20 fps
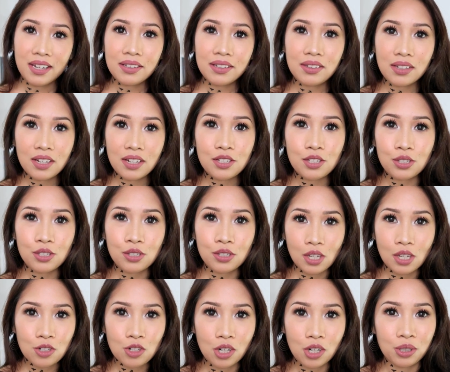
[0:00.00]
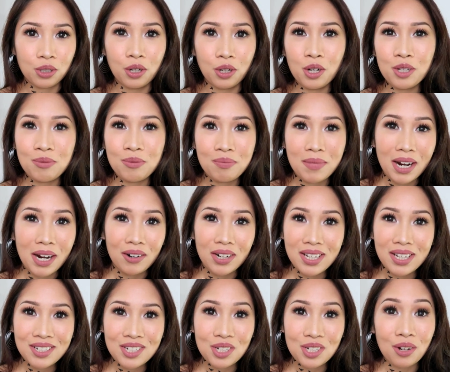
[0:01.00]
It is such a good
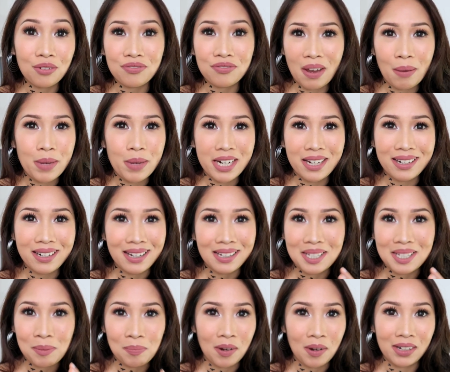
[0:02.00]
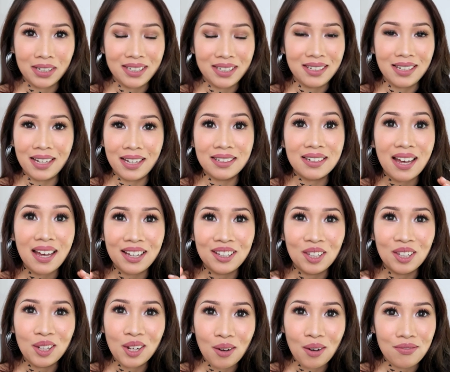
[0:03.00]
marriage of feminine and spunky, and I
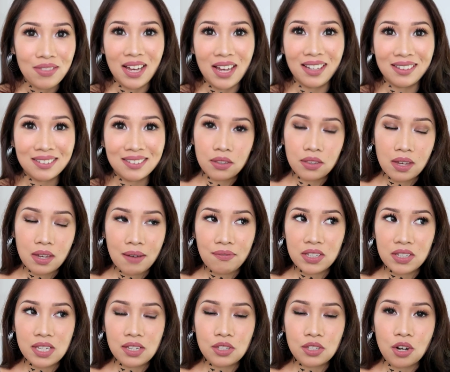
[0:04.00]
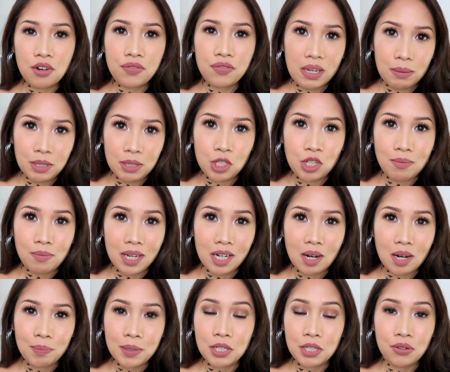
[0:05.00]
love that. The emphasis of A B G
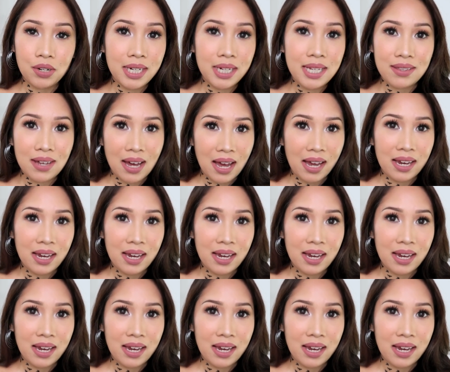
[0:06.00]
makeup is really the